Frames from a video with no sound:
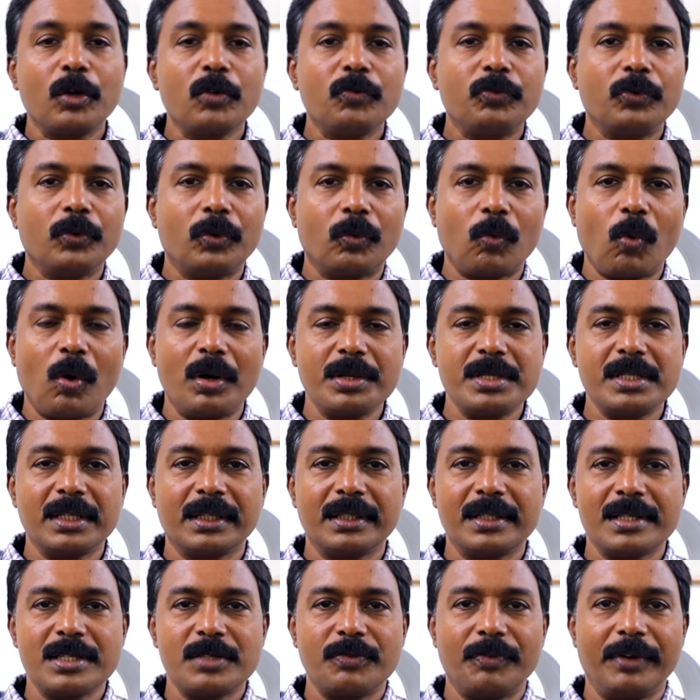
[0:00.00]
you for
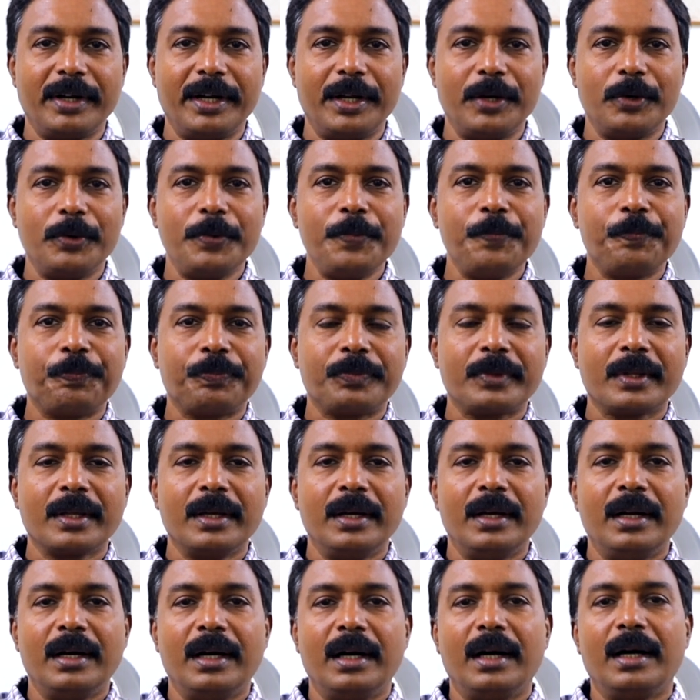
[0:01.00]
watching this video.
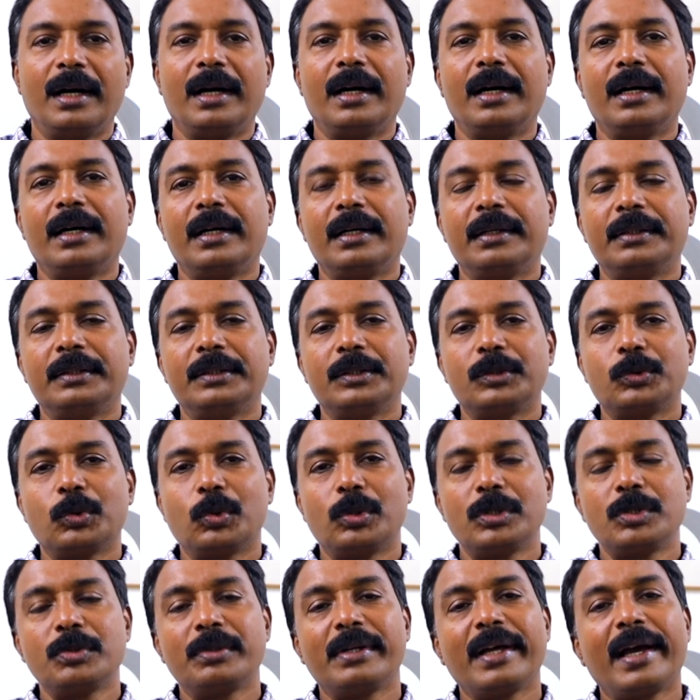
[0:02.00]

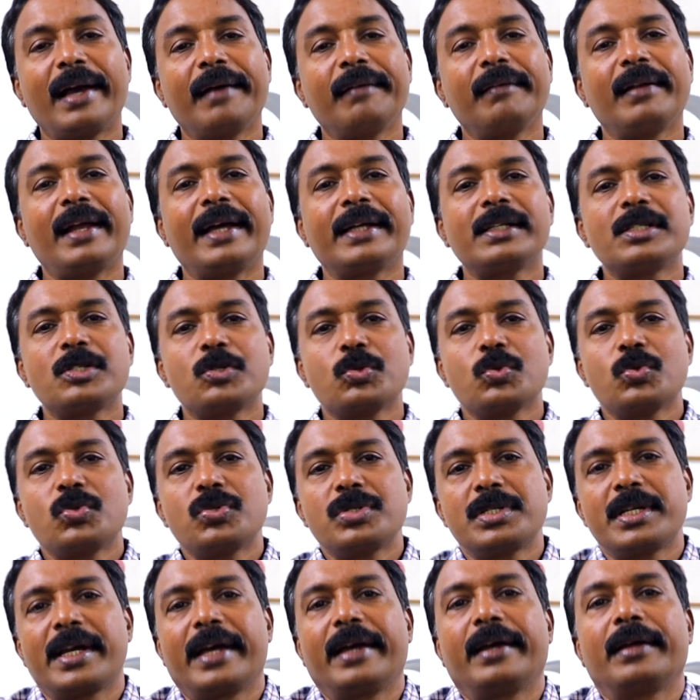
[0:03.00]
So today I'd like to
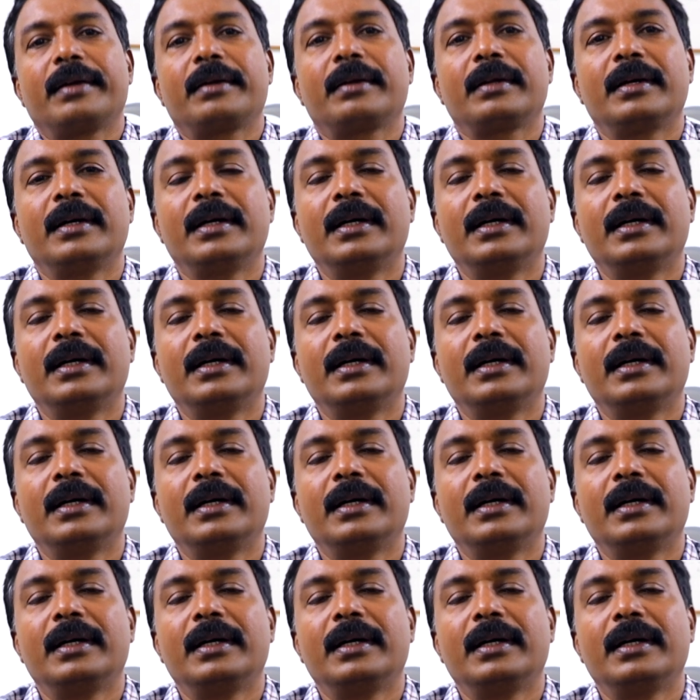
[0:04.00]
share